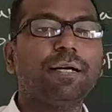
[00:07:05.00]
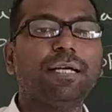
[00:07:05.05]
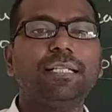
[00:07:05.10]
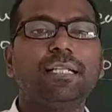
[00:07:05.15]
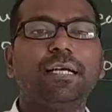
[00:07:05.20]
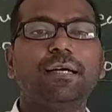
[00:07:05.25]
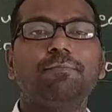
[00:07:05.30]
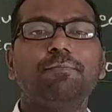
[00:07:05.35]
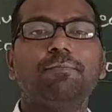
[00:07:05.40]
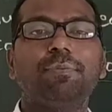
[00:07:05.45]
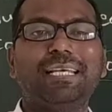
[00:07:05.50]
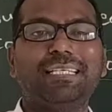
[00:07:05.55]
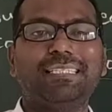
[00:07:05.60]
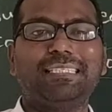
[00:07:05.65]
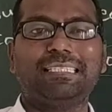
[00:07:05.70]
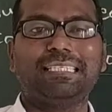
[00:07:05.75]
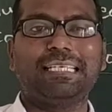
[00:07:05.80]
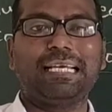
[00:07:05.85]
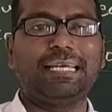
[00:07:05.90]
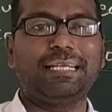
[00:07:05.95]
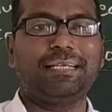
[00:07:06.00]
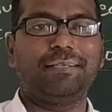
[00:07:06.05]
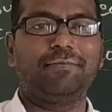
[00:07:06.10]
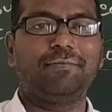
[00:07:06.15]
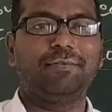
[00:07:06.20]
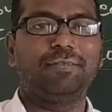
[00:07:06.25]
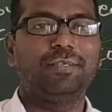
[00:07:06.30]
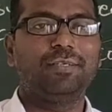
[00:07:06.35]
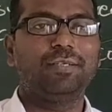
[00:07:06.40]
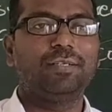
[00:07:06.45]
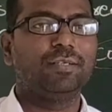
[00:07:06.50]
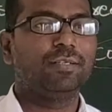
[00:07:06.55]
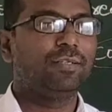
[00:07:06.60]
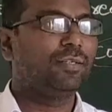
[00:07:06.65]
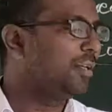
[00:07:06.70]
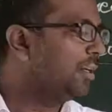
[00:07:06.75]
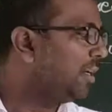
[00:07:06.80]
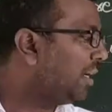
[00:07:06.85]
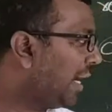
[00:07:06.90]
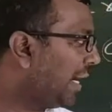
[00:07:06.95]
by the plus sign.
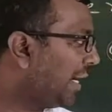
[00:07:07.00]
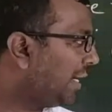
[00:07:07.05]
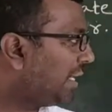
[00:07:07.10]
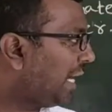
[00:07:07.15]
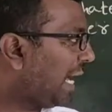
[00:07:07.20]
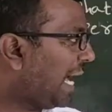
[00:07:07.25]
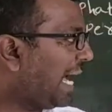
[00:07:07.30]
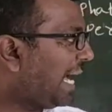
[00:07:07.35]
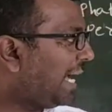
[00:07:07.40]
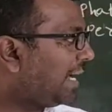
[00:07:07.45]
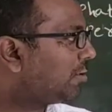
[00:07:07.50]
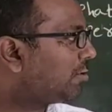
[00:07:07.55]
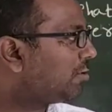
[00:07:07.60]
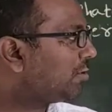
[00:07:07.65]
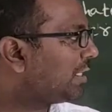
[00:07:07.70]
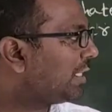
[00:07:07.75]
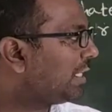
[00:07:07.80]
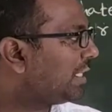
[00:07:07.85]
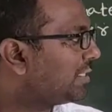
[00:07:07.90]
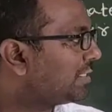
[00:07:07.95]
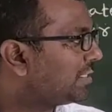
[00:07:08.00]
And arrow